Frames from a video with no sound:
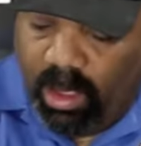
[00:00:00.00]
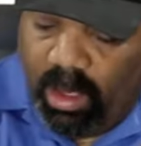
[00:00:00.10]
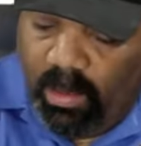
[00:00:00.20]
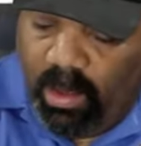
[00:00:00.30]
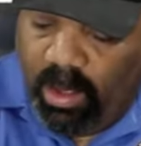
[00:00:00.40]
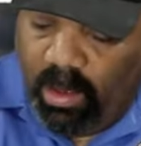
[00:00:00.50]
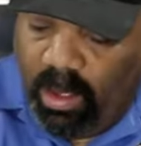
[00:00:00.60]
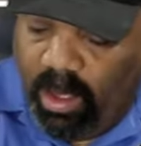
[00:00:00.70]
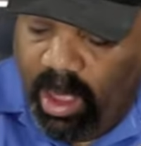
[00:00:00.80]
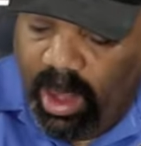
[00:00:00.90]
So we're going to
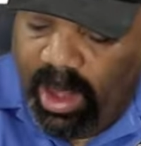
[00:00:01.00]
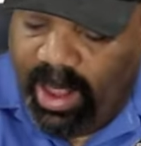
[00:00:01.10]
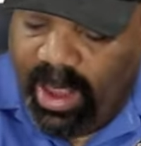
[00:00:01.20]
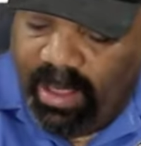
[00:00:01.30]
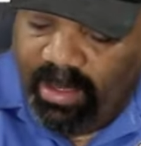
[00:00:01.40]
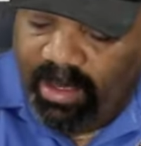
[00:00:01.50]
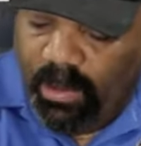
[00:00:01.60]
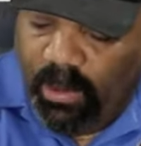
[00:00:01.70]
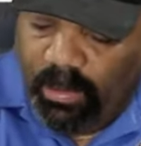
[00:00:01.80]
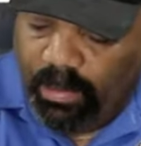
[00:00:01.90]
let that
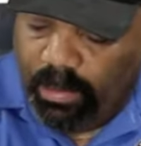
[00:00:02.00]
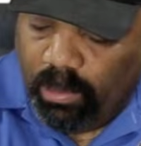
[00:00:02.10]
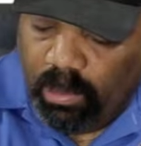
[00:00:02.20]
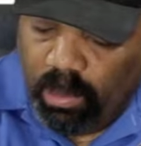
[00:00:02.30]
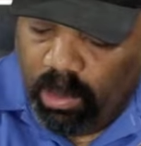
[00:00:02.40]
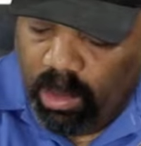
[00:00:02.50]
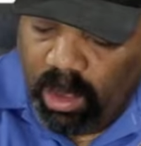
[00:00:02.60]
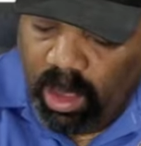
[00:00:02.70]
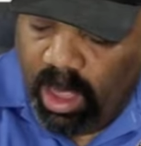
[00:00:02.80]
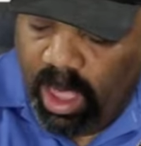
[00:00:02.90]
simmer
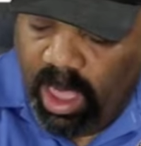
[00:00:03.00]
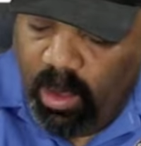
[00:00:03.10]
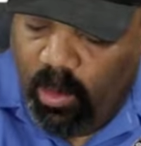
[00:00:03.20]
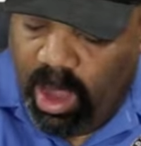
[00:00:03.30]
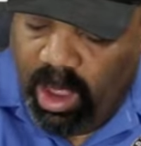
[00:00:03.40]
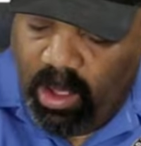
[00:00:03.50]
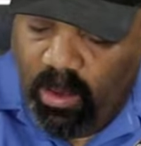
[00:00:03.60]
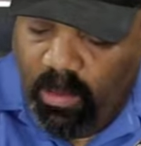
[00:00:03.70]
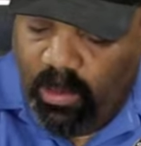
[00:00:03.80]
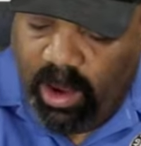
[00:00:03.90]
and get well
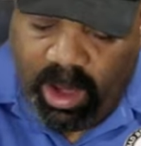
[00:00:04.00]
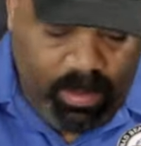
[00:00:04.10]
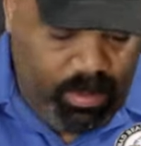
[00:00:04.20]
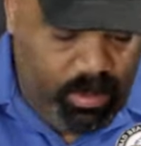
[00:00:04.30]
incorporated.